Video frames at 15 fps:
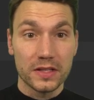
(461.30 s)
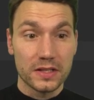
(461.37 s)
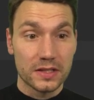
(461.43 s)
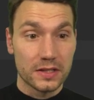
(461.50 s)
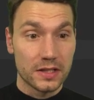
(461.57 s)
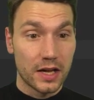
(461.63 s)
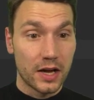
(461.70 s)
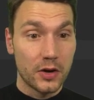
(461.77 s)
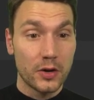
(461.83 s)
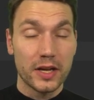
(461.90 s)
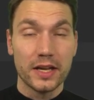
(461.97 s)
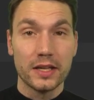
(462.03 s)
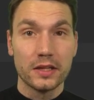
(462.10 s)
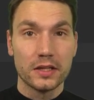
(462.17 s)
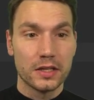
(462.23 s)
this now
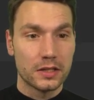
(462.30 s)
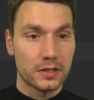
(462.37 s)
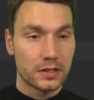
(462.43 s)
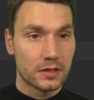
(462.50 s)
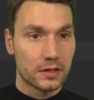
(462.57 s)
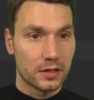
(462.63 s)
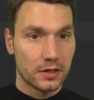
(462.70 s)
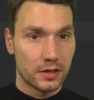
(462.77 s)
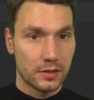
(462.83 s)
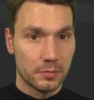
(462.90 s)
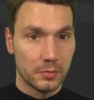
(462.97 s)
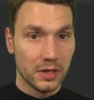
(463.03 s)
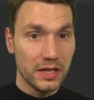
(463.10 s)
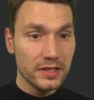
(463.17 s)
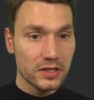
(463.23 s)
in this um,
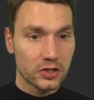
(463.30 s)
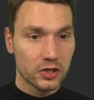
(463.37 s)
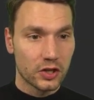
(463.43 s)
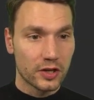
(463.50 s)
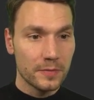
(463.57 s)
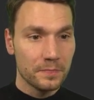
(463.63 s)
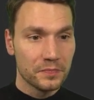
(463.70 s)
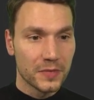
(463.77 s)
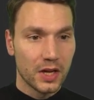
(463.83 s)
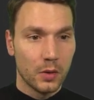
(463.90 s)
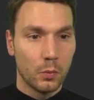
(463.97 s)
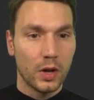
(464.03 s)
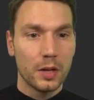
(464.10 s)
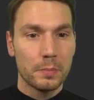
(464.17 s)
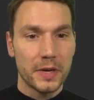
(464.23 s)
listener?
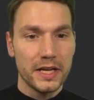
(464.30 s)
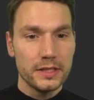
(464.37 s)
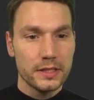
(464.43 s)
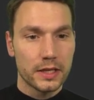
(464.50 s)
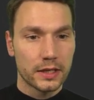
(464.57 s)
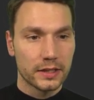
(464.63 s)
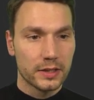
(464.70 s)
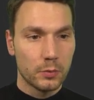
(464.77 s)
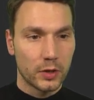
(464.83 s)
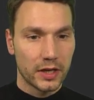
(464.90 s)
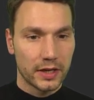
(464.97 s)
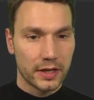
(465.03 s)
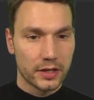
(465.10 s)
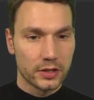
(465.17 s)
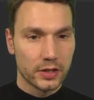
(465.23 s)
Well, basically what I
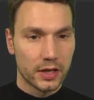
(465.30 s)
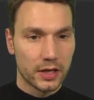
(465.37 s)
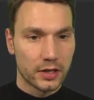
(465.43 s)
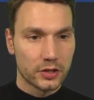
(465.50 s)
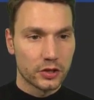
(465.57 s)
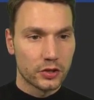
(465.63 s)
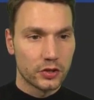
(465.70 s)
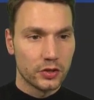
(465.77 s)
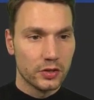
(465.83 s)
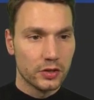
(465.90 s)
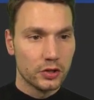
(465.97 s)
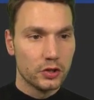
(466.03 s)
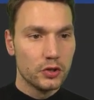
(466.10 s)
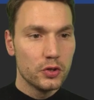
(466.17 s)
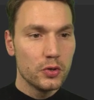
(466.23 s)
can uh,
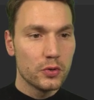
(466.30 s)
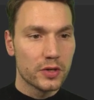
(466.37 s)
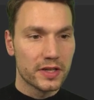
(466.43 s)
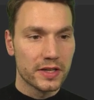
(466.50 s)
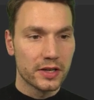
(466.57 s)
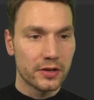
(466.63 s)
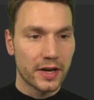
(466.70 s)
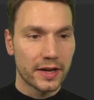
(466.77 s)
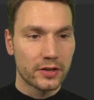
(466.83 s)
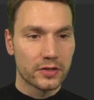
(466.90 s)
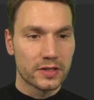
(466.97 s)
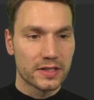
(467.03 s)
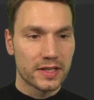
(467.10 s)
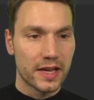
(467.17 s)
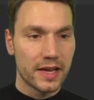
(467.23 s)
do here, I
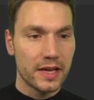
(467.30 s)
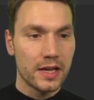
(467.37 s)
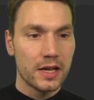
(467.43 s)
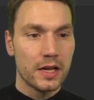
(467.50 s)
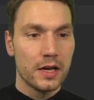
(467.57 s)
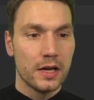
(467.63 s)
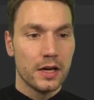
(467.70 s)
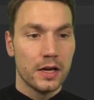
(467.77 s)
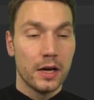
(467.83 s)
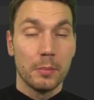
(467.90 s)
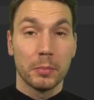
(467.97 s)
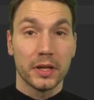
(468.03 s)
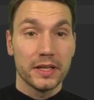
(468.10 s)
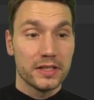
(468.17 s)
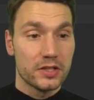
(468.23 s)
could say,
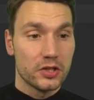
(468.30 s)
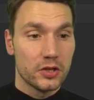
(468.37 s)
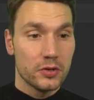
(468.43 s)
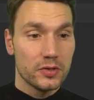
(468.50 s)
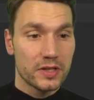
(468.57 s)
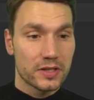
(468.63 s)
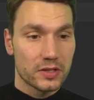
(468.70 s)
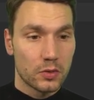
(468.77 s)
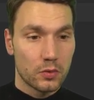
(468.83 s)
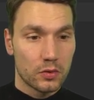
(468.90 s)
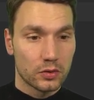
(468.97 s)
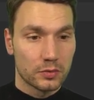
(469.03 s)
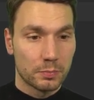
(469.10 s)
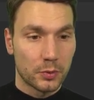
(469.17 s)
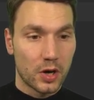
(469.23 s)
please use a
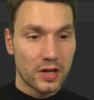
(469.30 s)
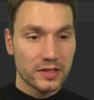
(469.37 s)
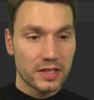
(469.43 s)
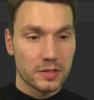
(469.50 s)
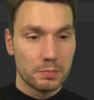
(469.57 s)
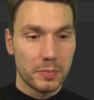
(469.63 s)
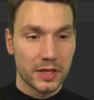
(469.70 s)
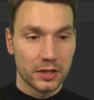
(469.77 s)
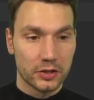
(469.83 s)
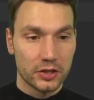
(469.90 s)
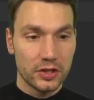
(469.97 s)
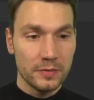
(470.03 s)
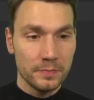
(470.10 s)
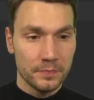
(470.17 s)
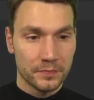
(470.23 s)
so-called process
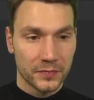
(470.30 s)
builder